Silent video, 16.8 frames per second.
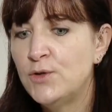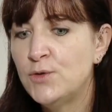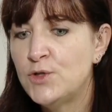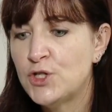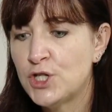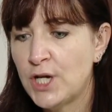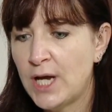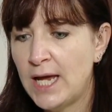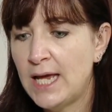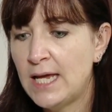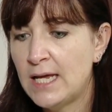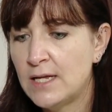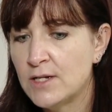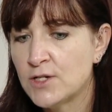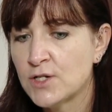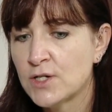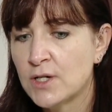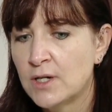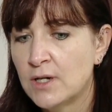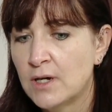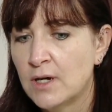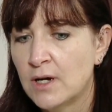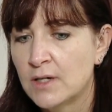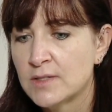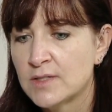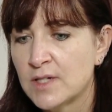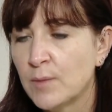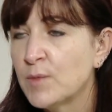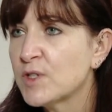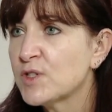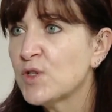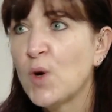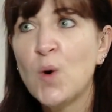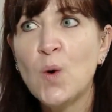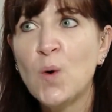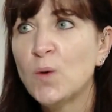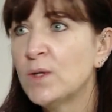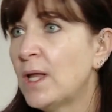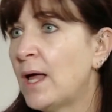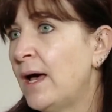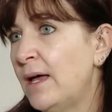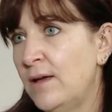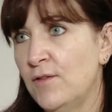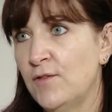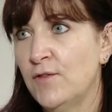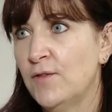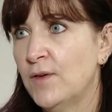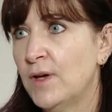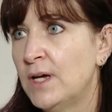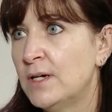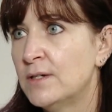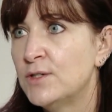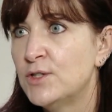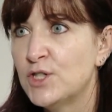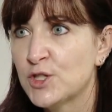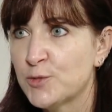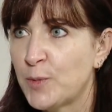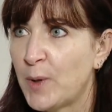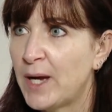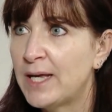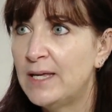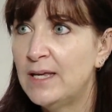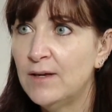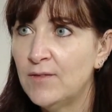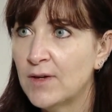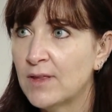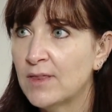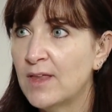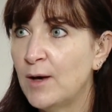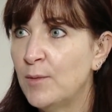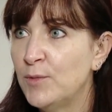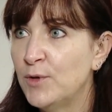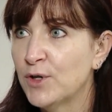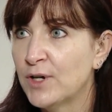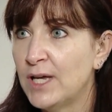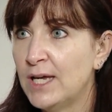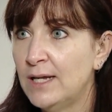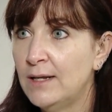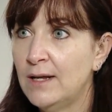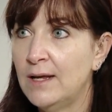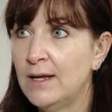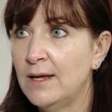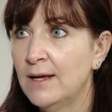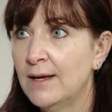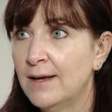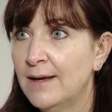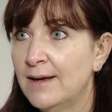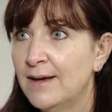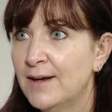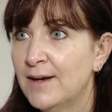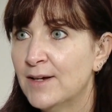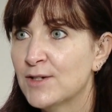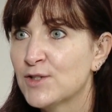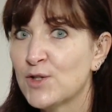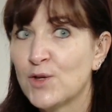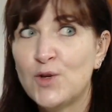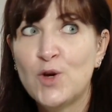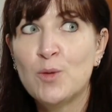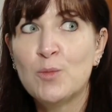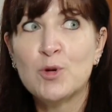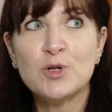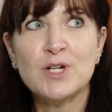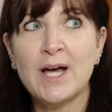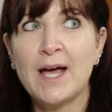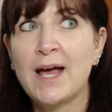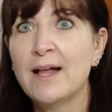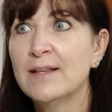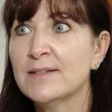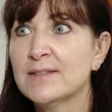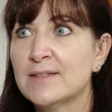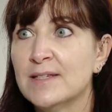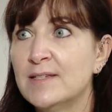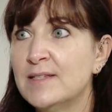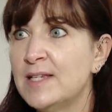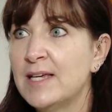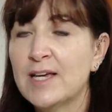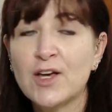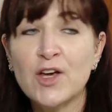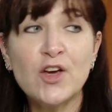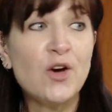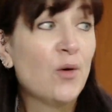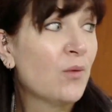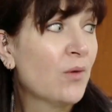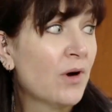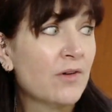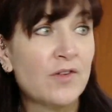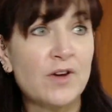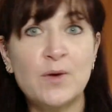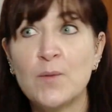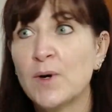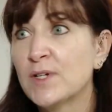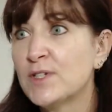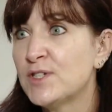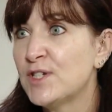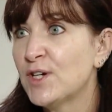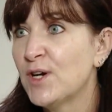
you change someone's whole life just by giving them your kidney so no more dialysis he can go wherever he wants to